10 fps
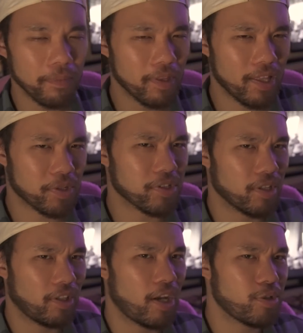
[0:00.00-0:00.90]
And that's because
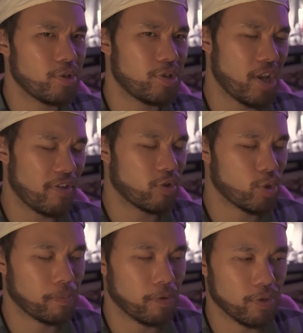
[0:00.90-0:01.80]
in Legends, death
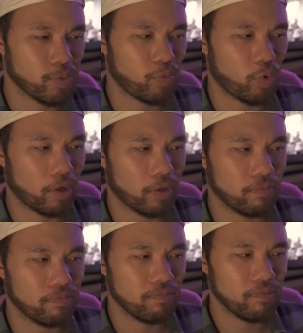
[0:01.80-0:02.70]
troopers
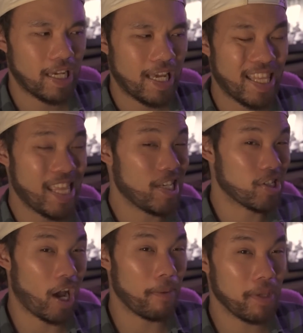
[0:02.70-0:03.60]
were these
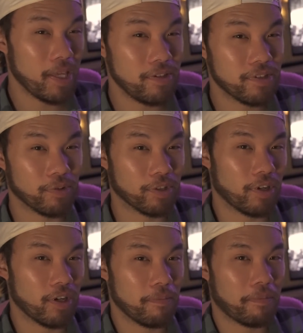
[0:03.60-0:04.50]
zombies. They were
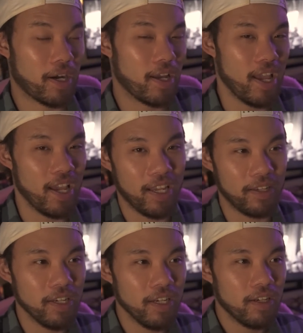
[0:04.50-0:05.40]
created by
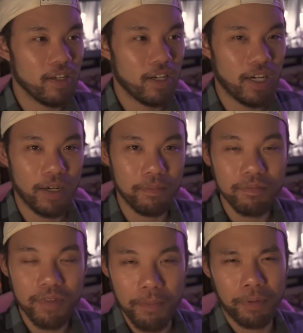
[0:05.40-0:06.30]
a um,
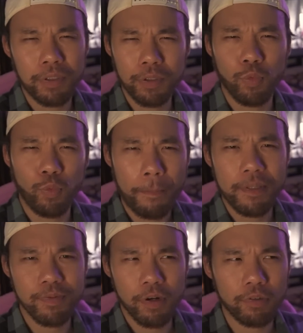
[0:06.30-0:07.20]
Imperial
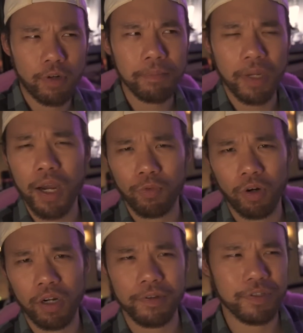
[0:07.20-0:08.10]
weapons program gone
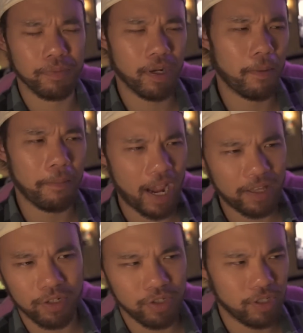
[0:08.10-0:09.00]
wrong. There's some kind of
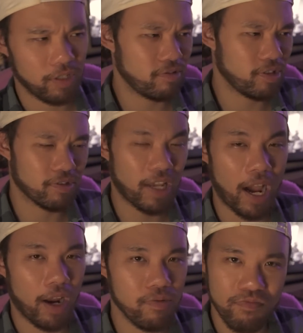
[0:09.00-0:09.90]
pathogen, just
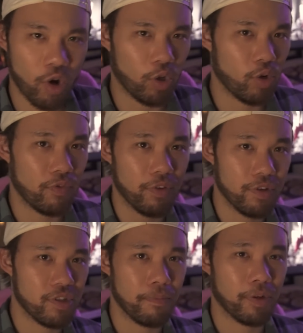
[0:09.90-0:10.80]
got all over
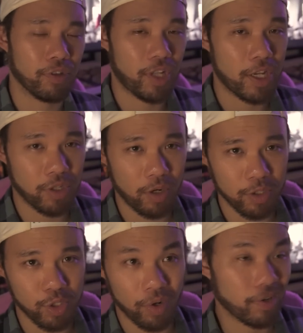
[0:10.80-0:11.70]
this Imperial class Star
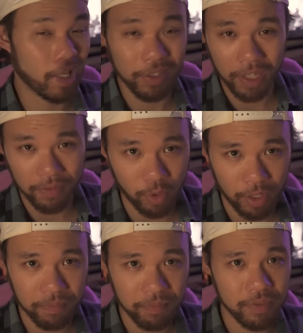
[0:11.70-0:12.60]
Destroyer, killed
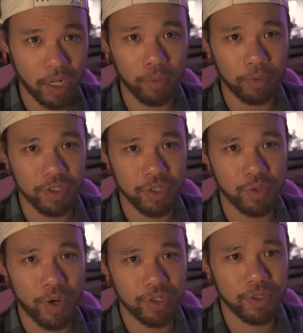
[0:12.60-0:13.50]
everyone. Terrible
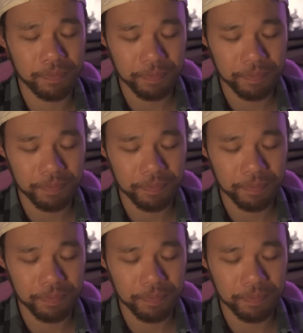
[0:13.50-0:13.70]
situation.